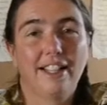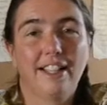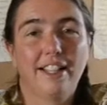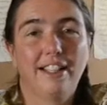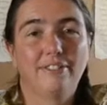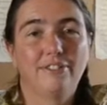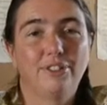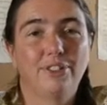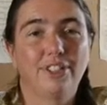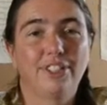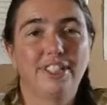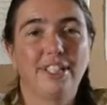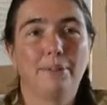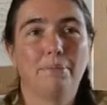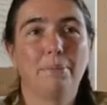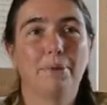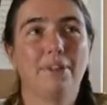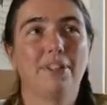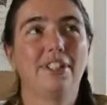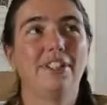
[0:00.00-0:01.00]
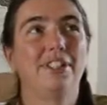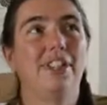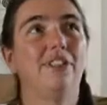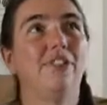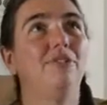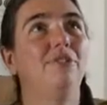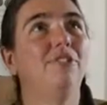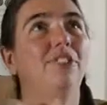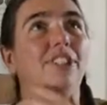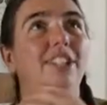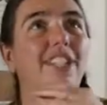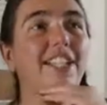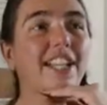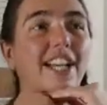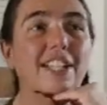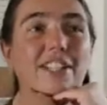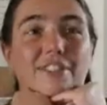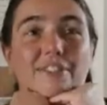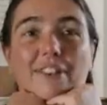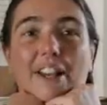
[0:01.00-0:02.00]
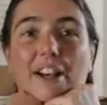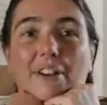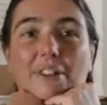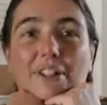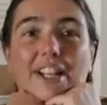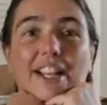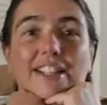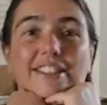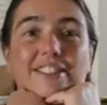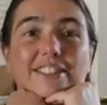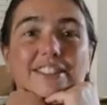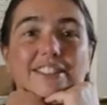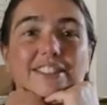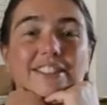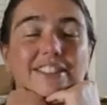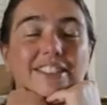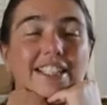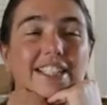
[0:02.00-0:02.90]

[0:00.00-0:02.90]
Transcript: for example, is a really nice flower essence